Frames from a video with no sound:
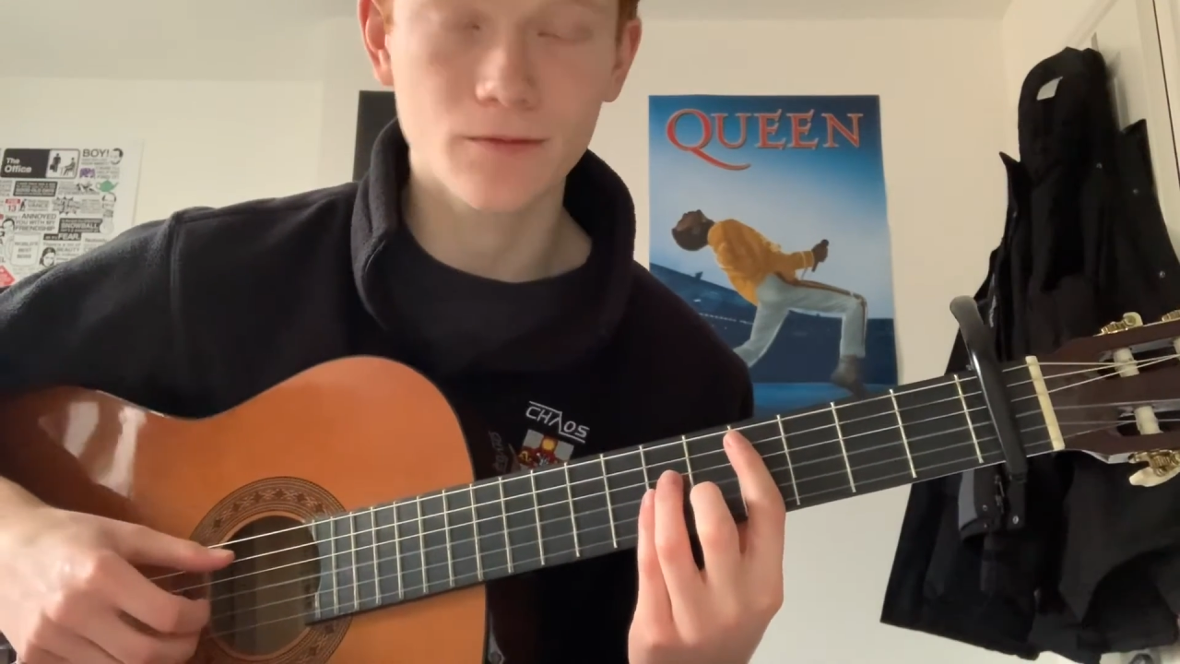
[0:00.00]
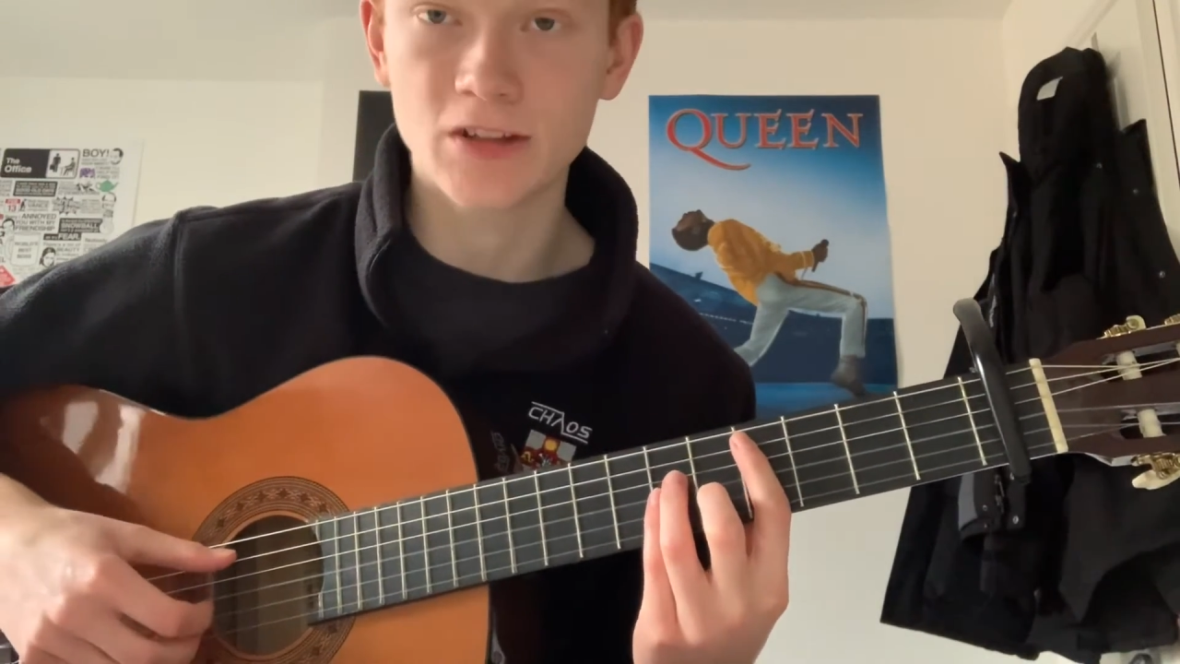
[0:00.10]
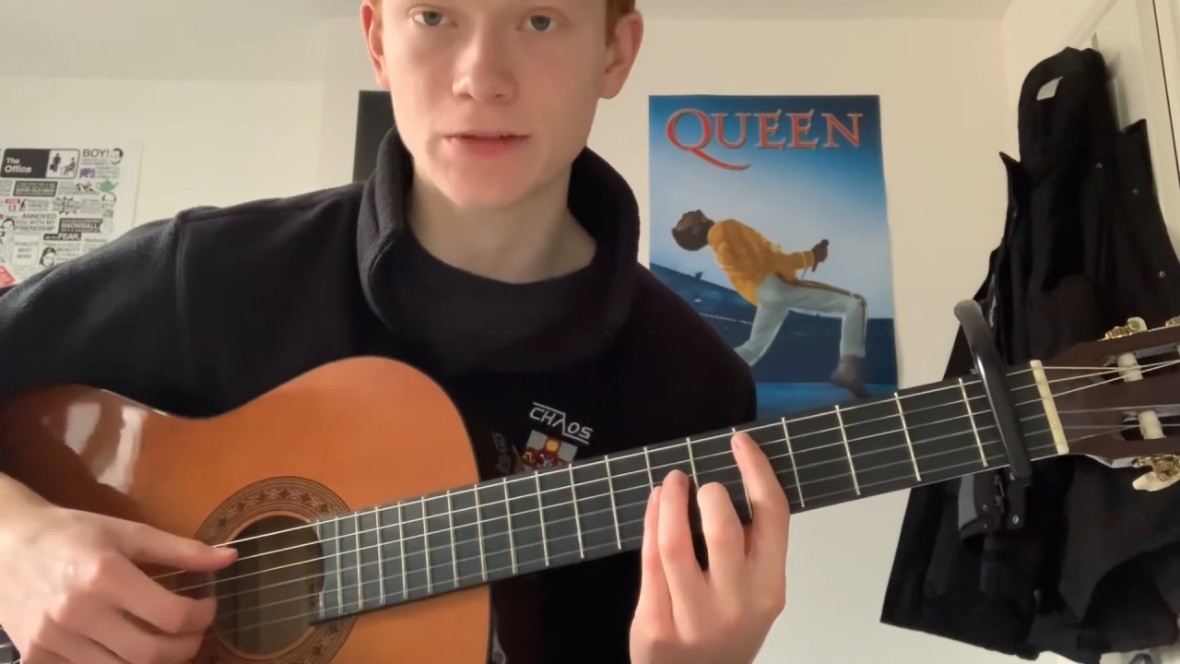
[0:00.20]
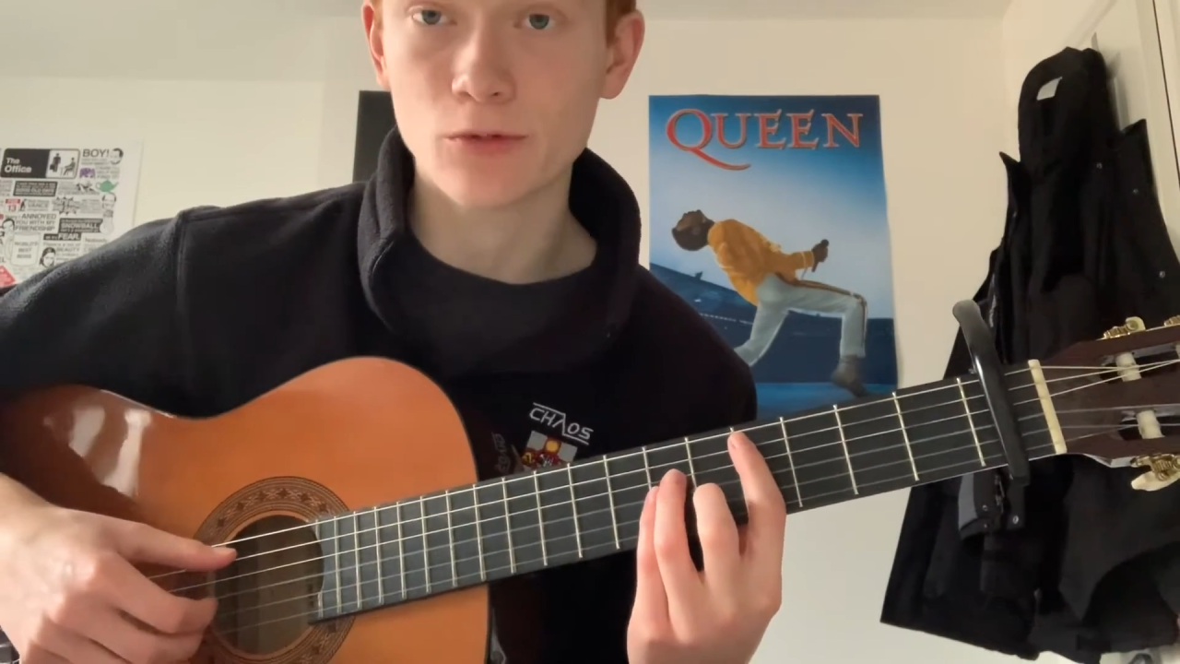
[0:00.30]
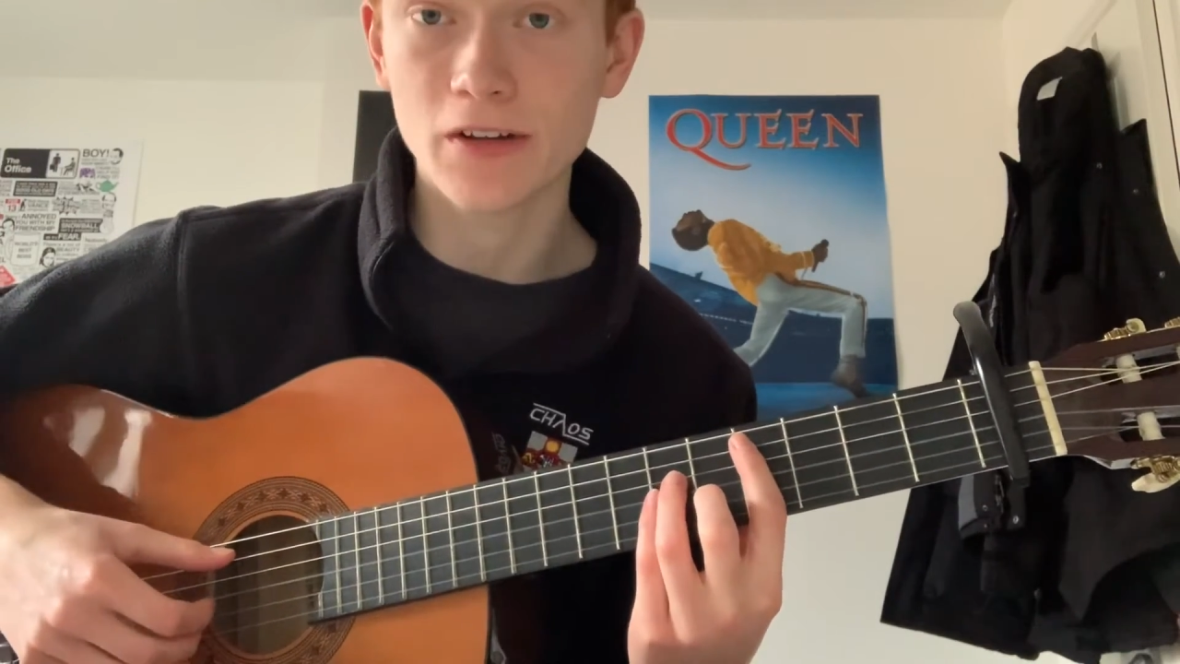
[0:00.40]

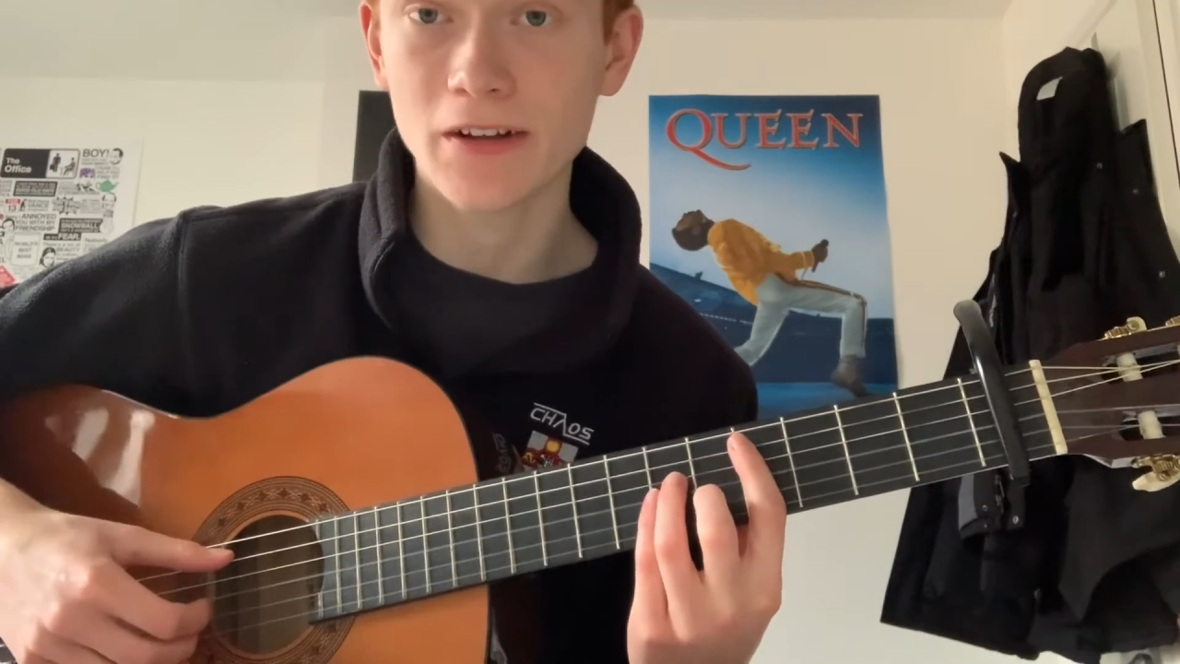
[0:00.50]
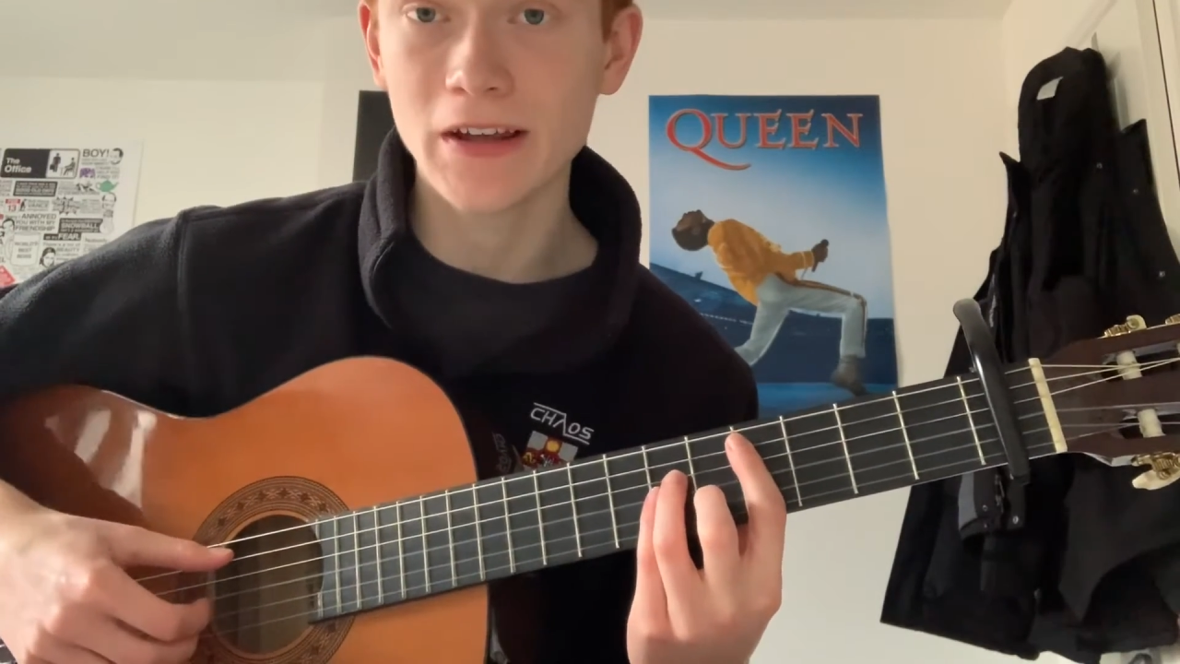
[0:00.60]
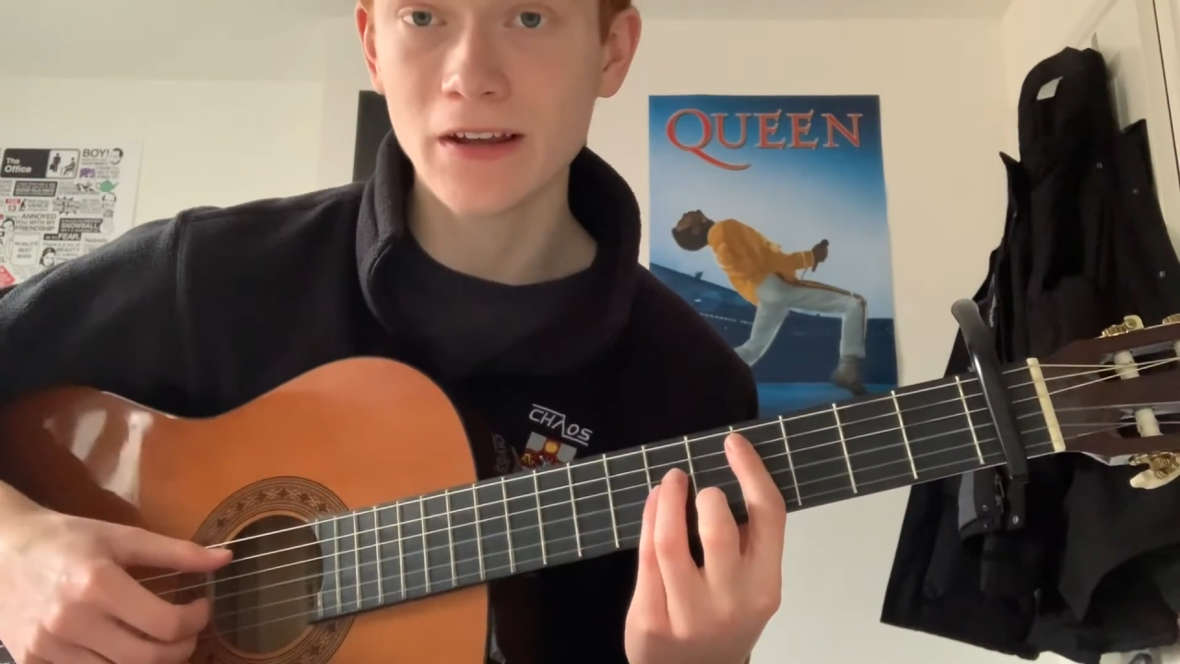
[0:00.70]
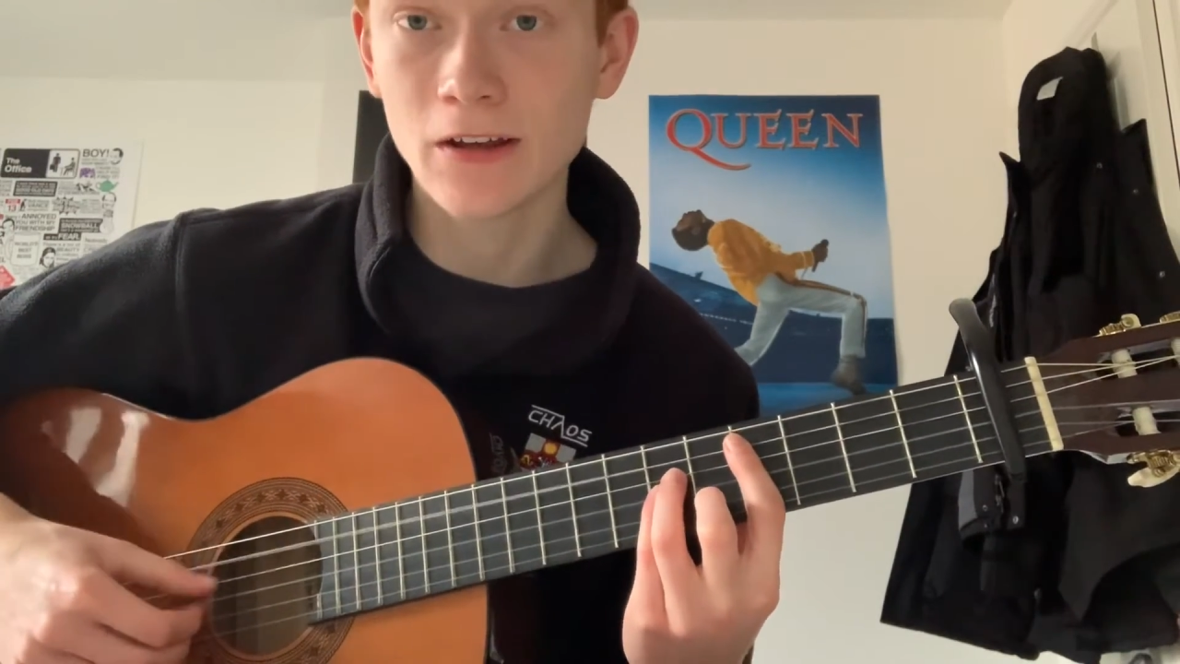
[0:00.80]
just briefly,